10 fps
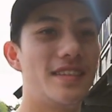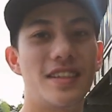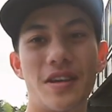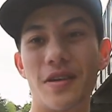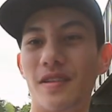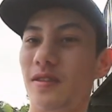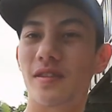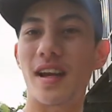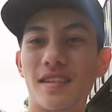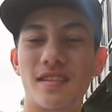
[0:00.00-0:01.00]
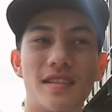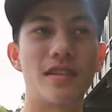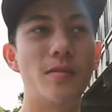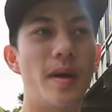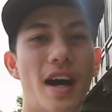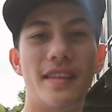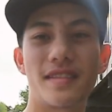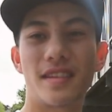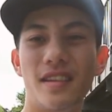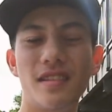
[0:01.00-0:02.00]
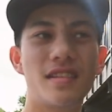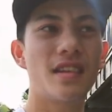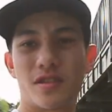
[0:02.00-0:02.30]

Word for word: you know, you guys can see a little behind the scenes.